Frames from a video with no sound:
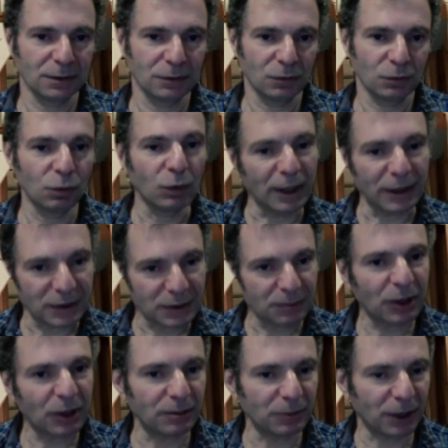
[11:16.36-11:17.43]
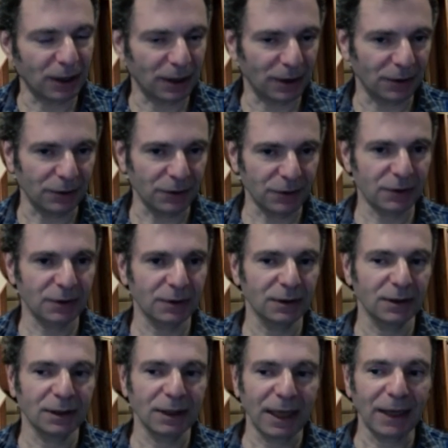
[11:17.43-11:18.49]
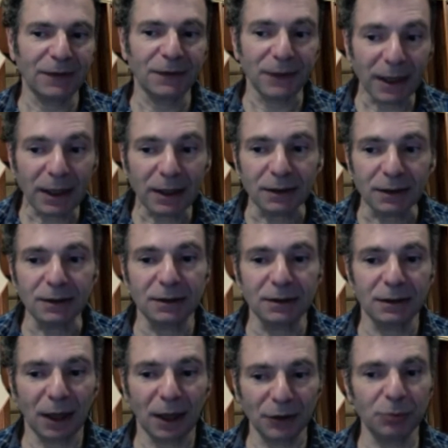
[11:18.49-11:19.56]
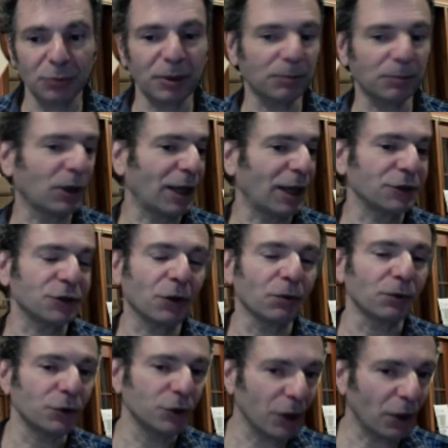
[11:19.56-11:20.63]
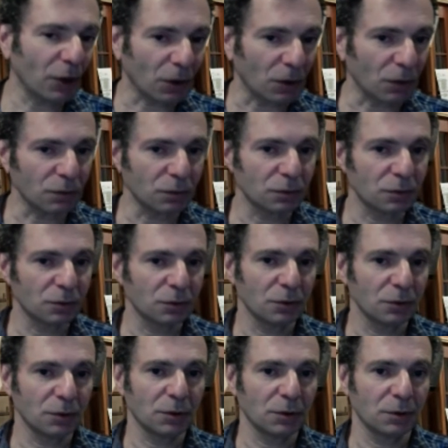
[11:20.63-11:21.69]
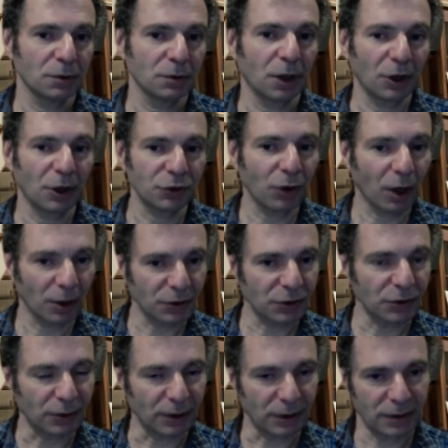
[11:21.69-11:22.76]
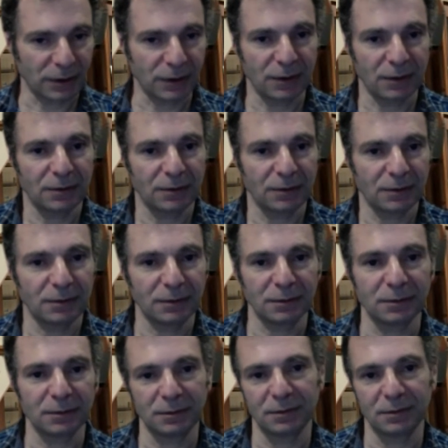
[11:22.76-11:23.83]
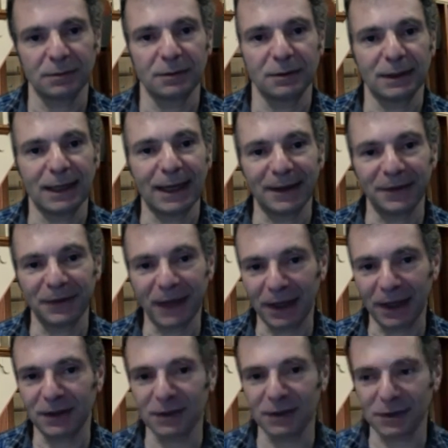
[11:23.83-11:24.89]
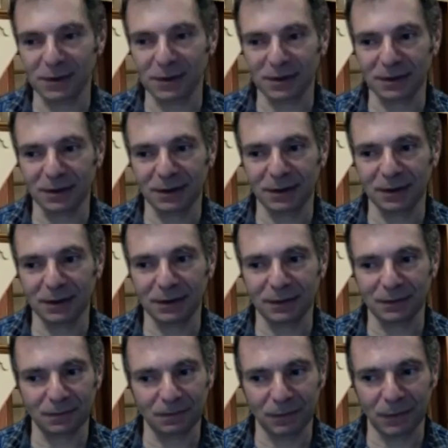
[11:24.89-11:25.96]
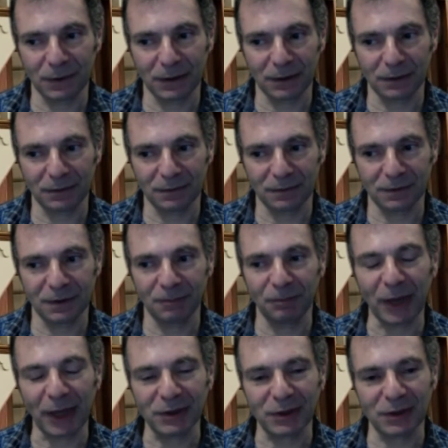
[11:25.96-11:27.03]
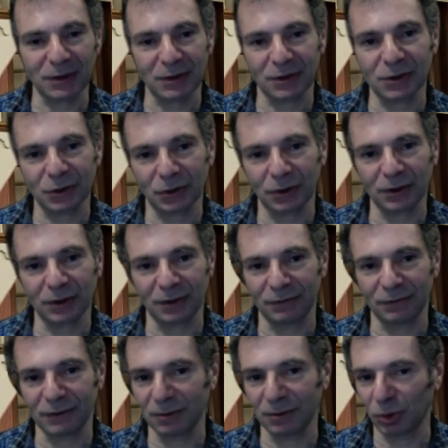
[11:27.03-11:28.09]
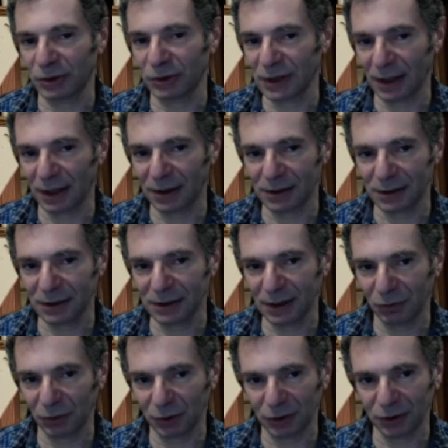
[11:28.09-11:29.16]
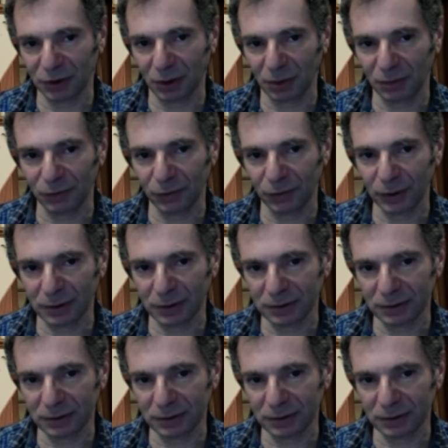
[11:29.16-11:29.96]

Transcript: when it's played by others. And then other people I don't know are drawn to it. And that is the best sort of immortality that one could hope for.